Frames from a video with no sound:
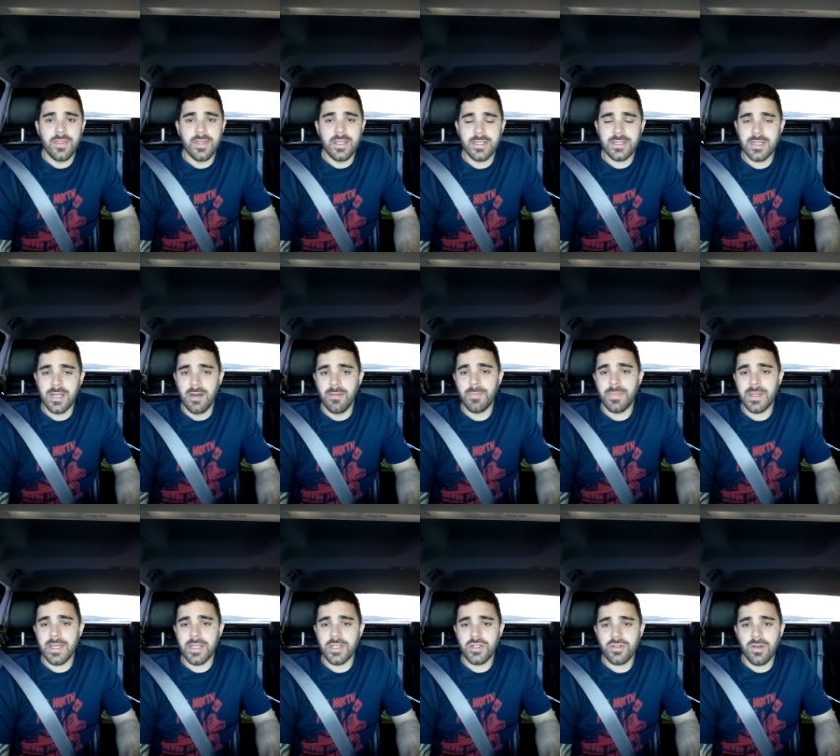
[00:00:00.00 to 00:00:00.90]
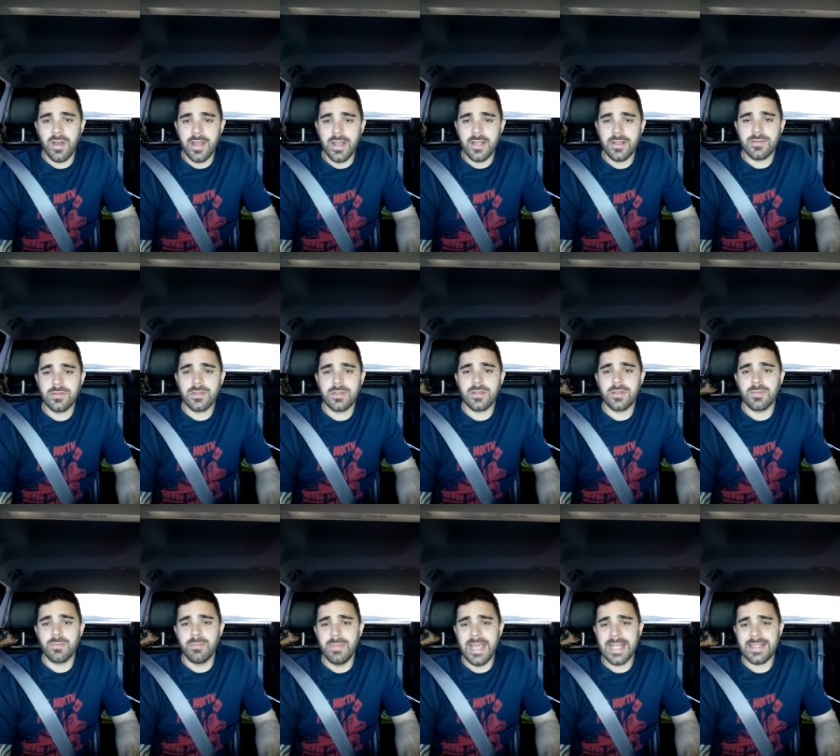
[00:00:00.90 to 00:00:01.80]
this company is trying to
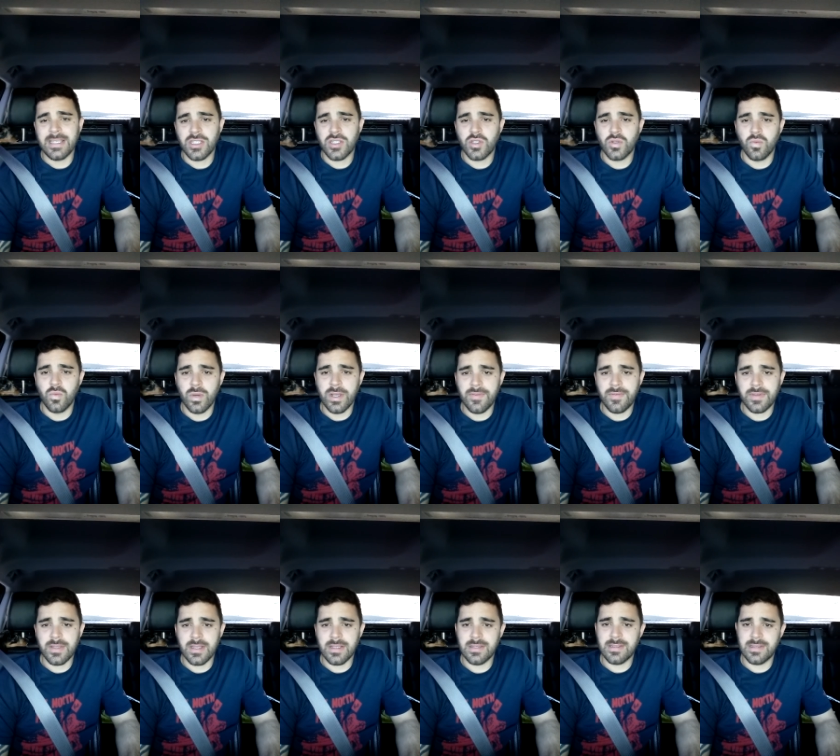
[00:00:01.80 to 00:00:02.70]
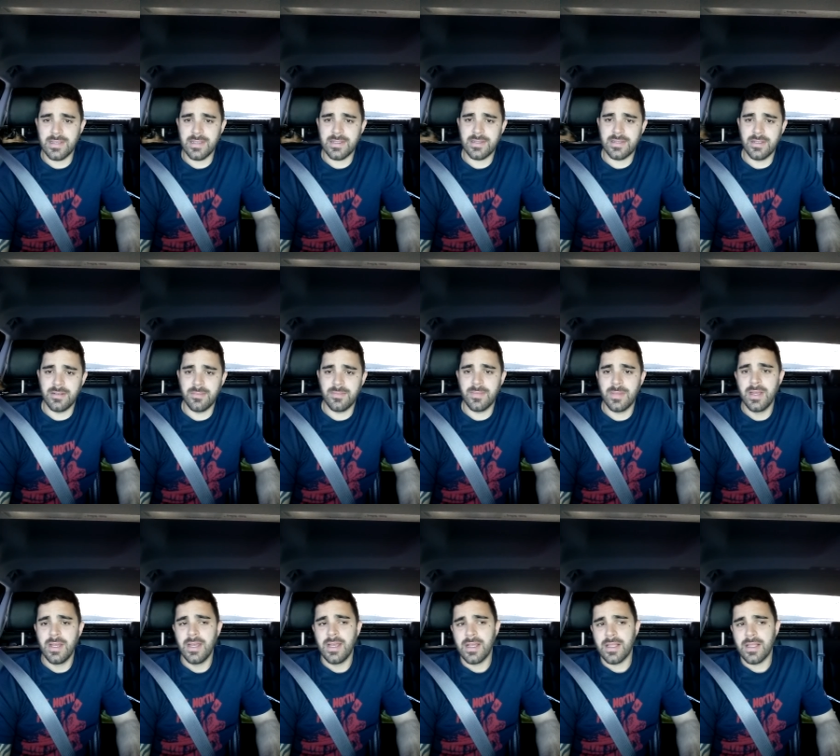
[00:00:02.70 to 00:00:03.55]
make the SWIFT system,